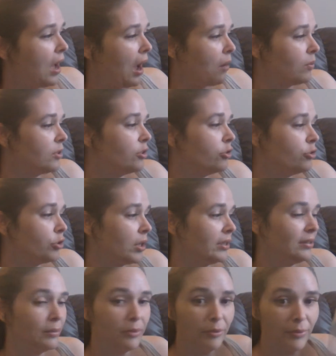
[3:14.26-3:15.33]
I wanted to try
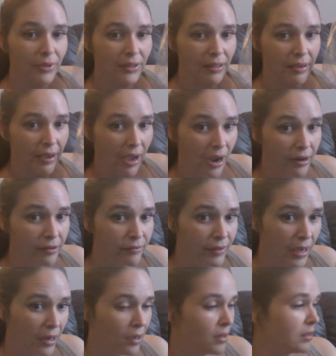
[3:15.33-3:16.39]
something with a higher
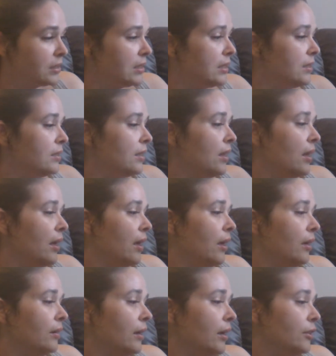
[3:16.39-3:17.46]
fat content,
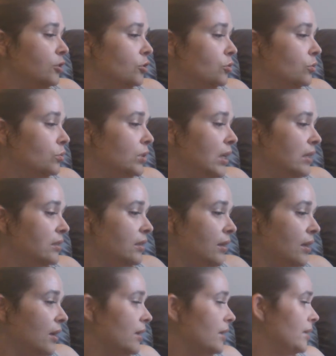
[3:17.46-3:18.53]
and I do tend to
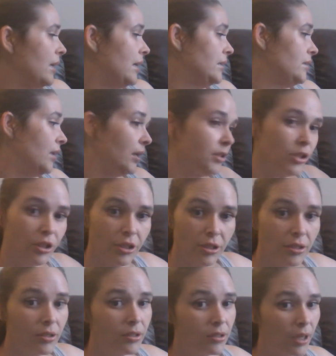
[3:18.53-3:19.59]
like a Dutch
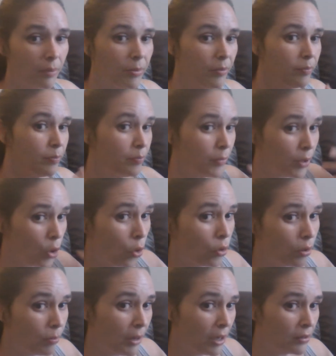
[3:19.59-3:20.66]
type of
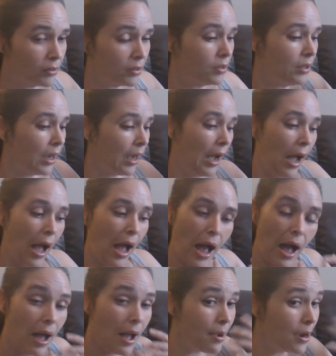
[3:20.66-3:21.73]
cocoa powder
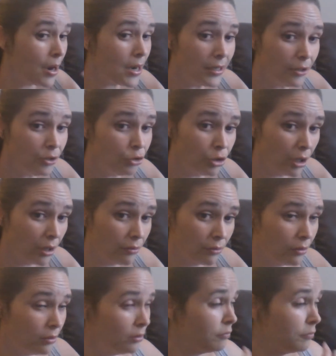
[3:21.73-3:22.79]
in
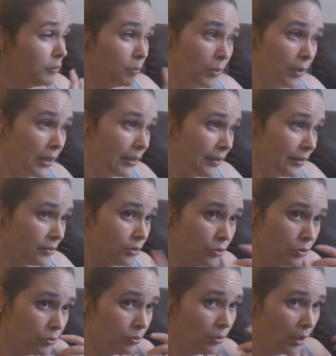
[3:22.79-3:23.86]
general for what I like to
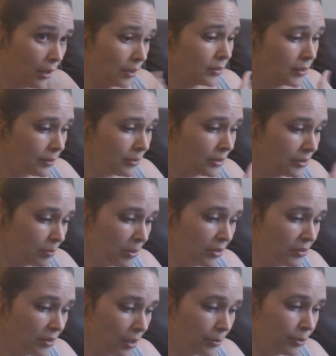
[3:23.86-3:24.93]
do. A lot of times that's the
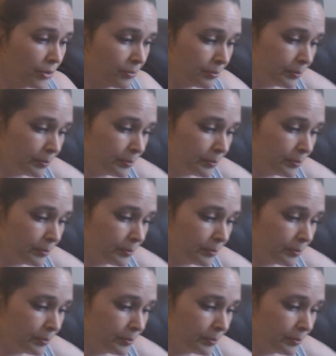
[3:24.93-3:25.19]
best option.